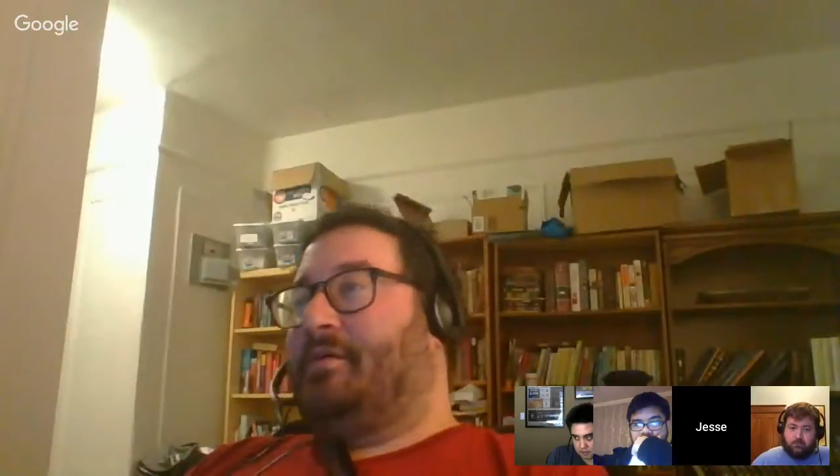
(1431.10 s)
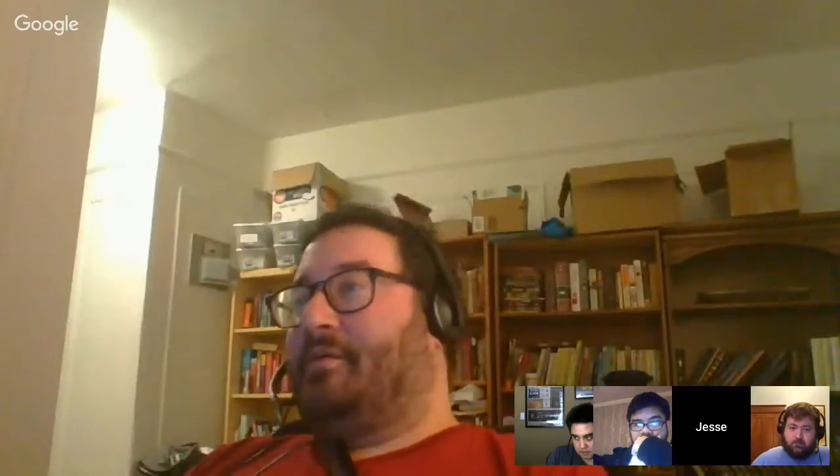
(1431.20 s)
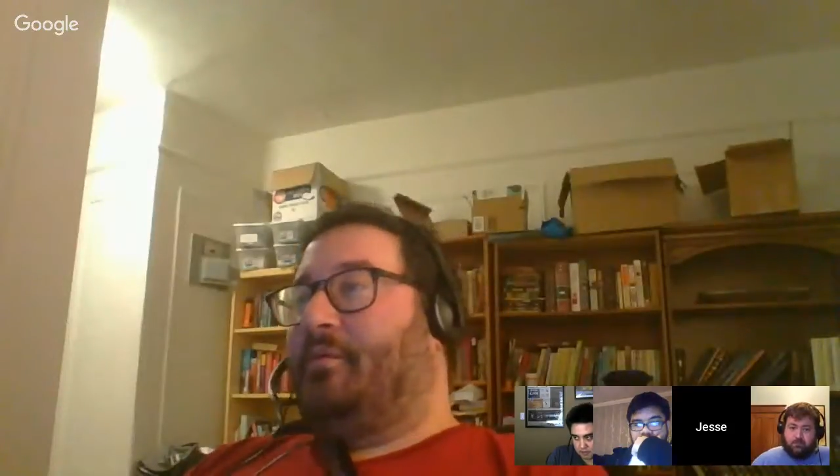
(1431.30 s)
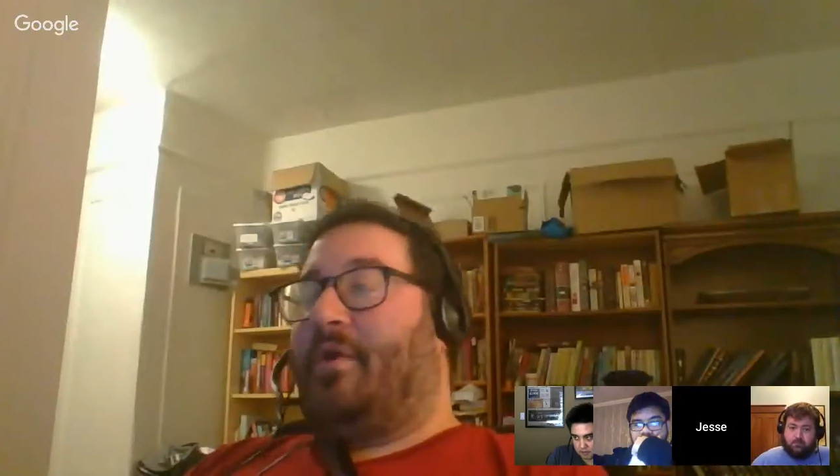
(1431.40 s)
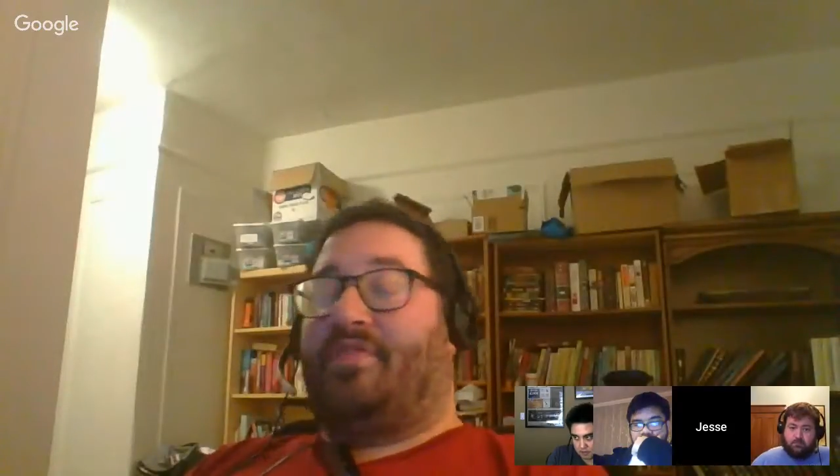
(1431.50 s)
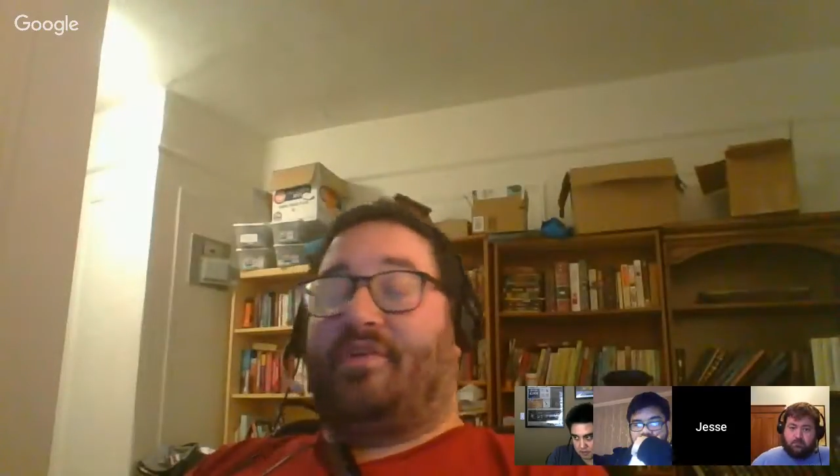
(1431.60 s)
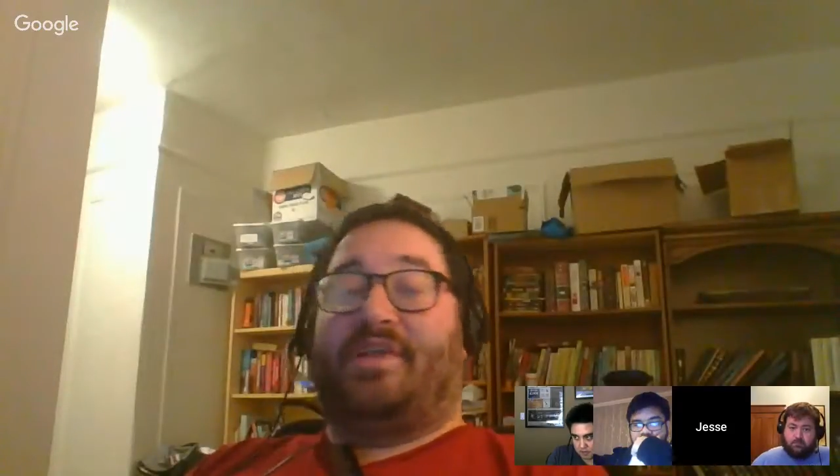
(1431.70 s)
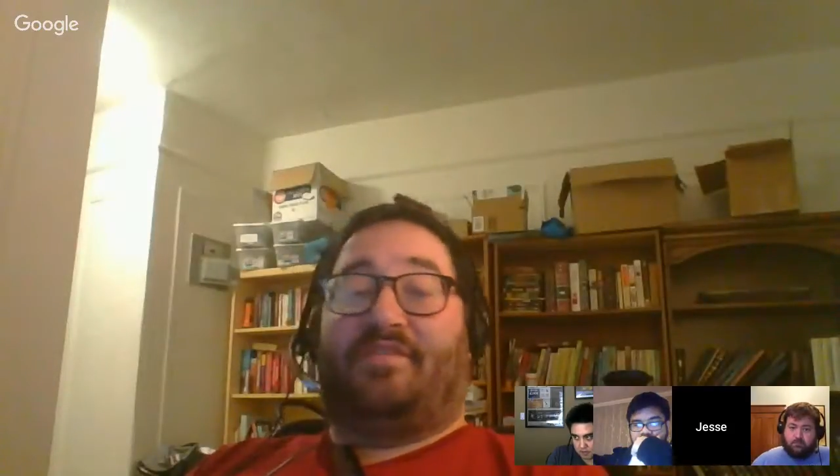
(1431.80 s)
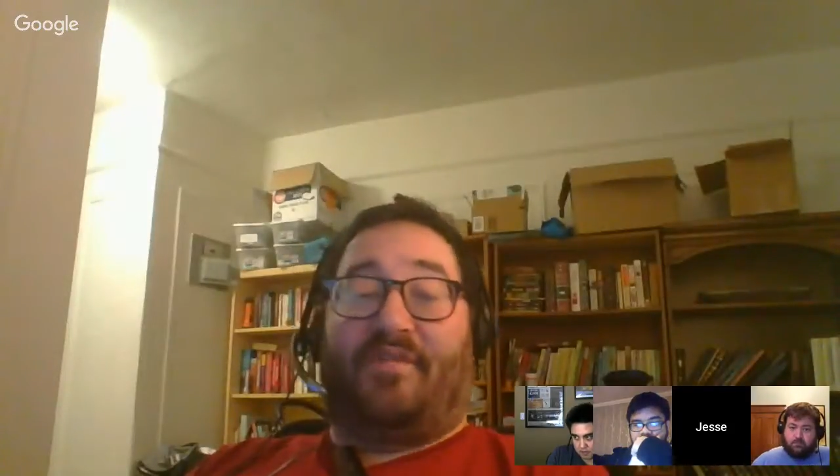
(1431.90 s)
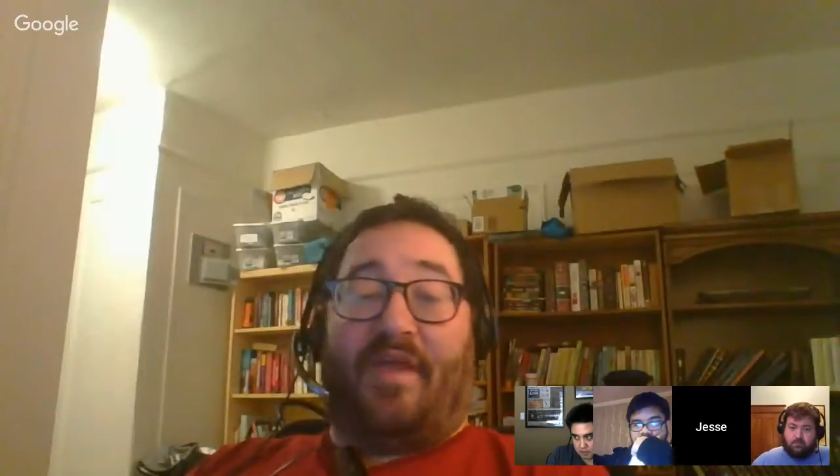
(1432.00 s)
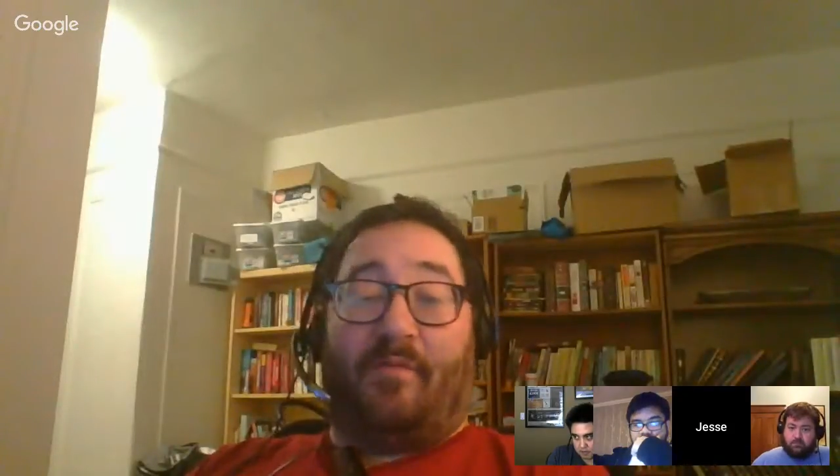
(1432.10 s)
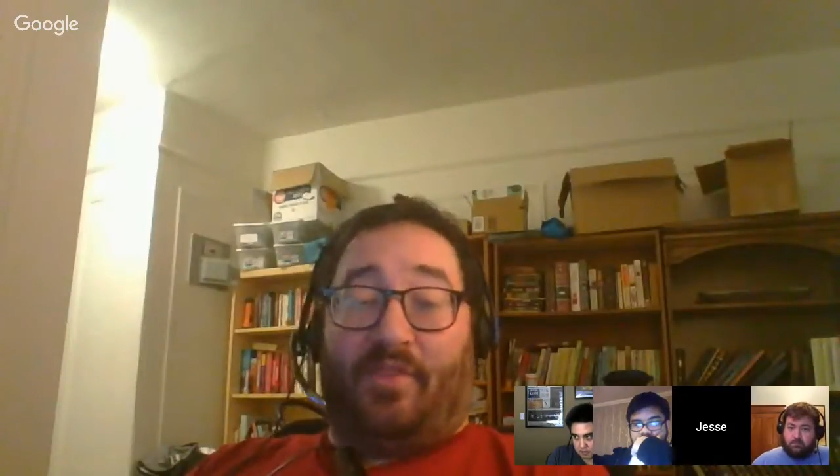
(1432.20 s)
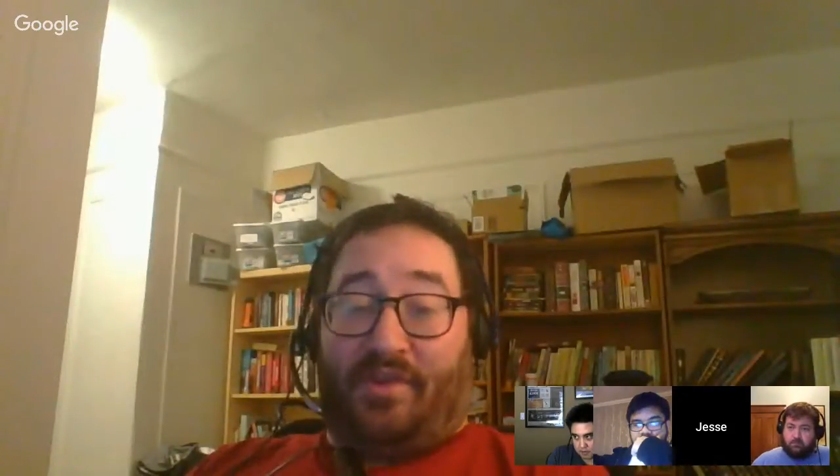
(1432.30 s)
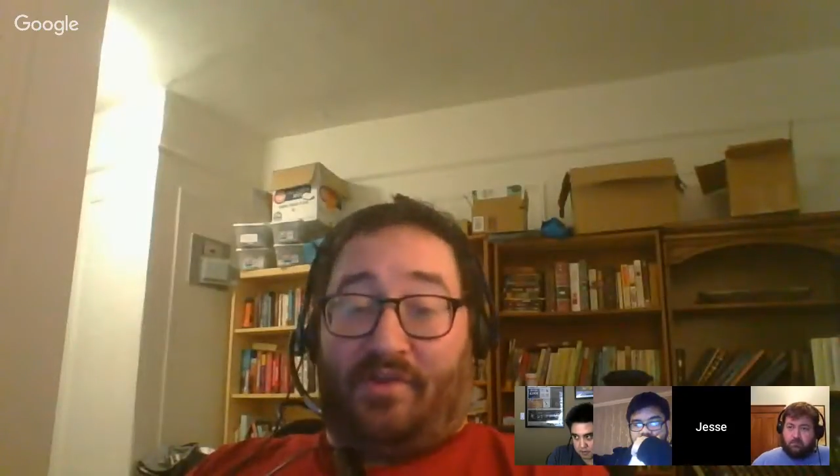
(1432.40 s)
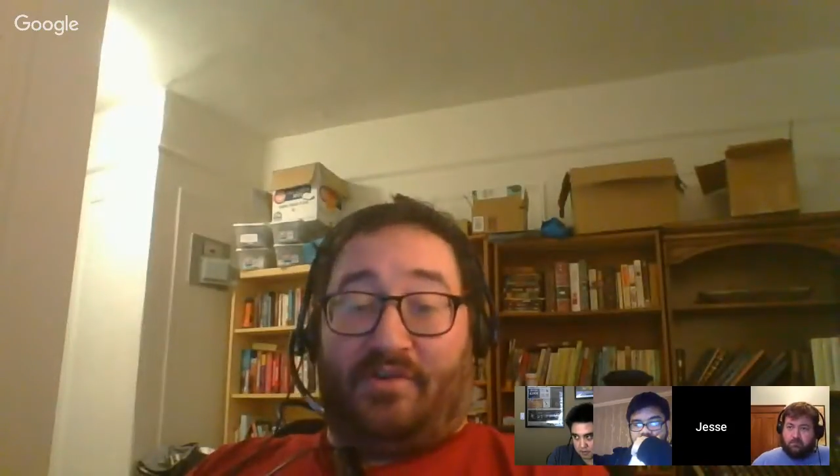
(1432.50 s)
whether his
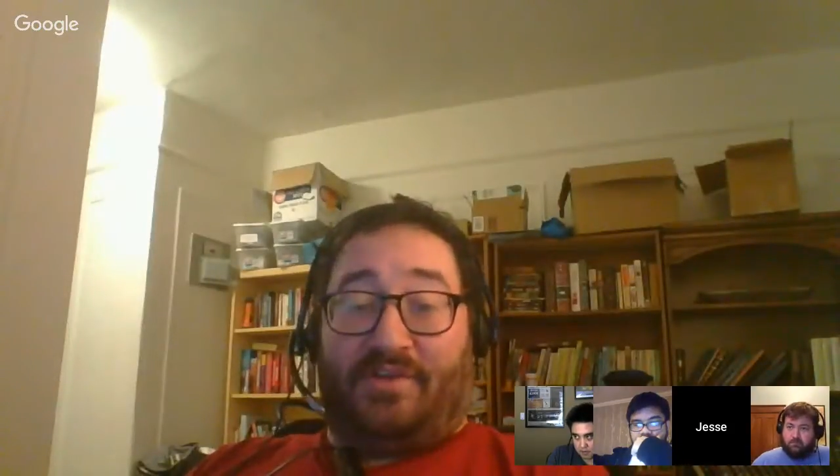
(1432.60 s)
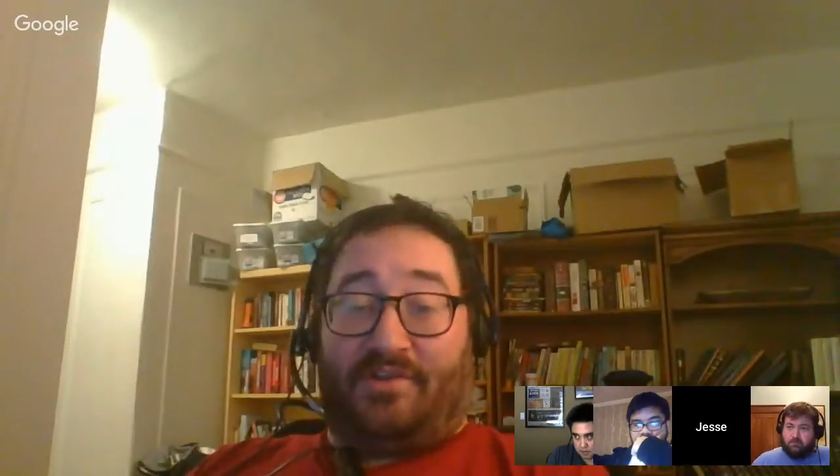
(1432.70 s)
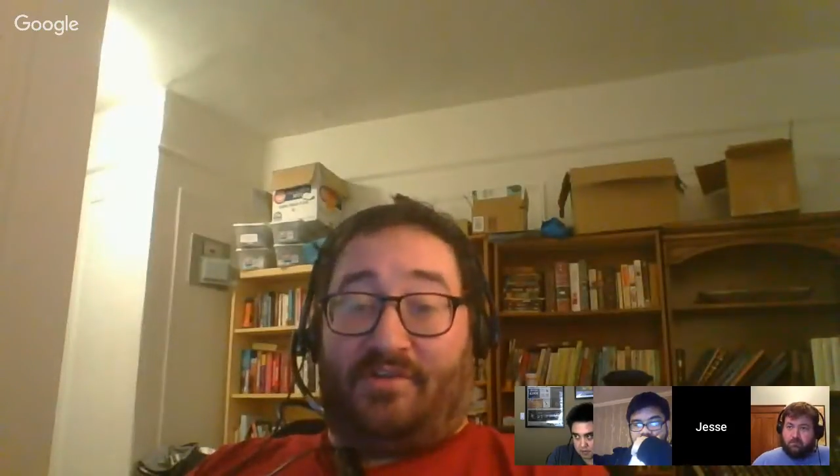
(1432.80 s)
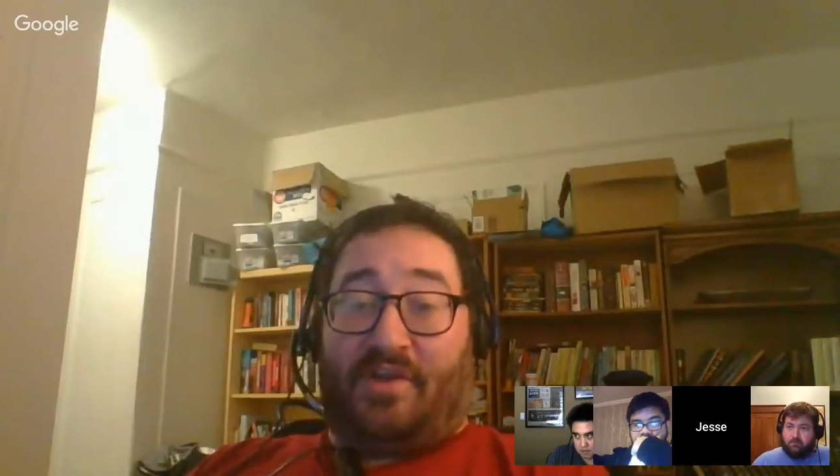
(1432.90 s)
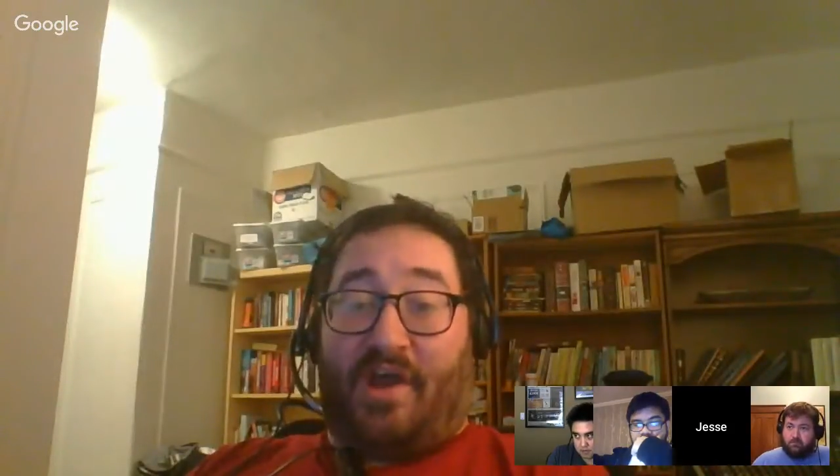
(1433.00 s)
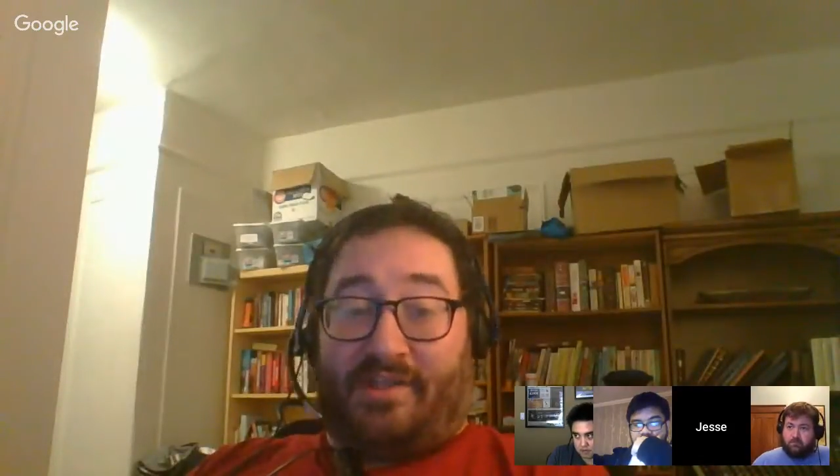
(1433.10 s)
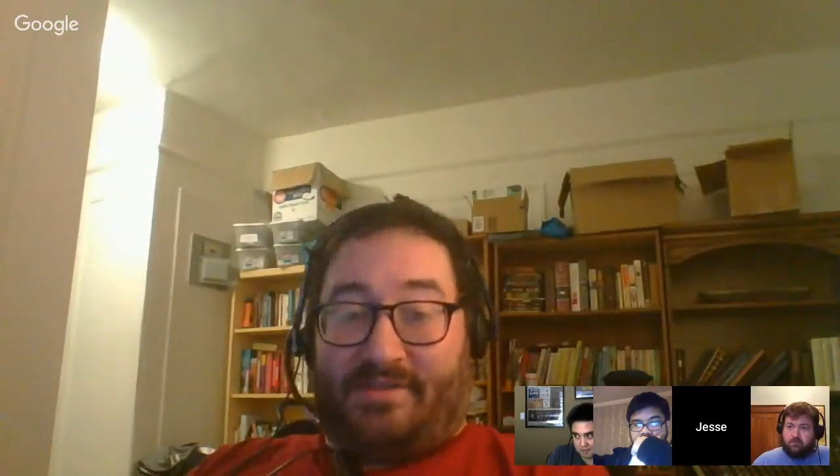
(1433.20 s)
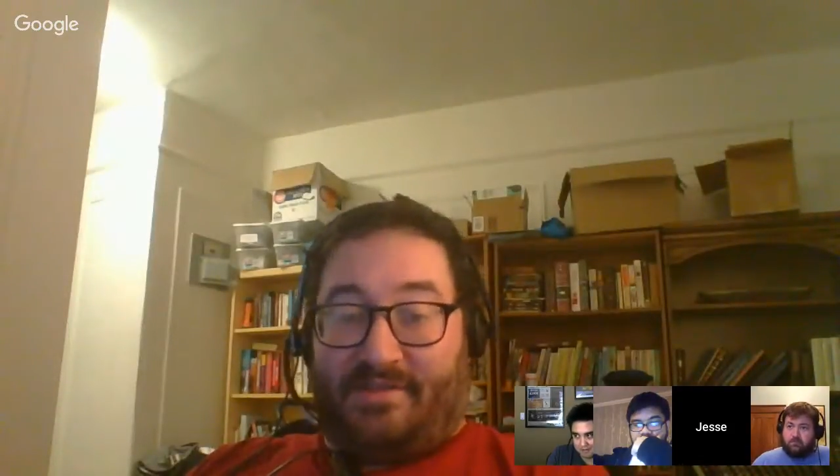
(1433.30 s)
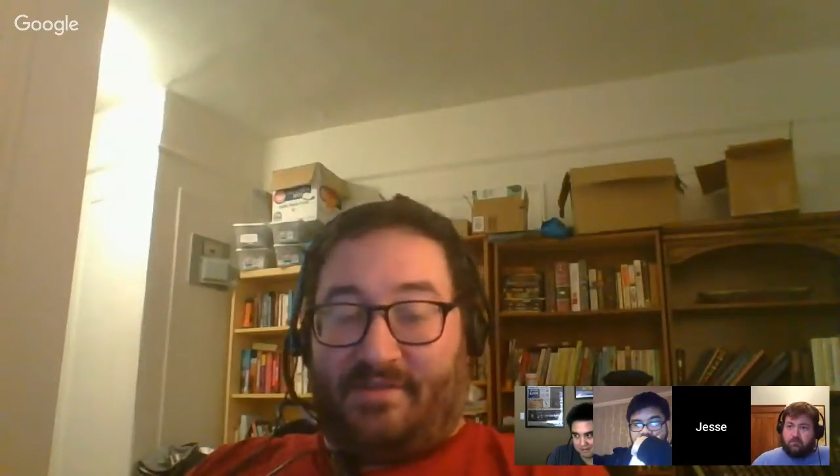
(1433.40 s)
family earned it or not,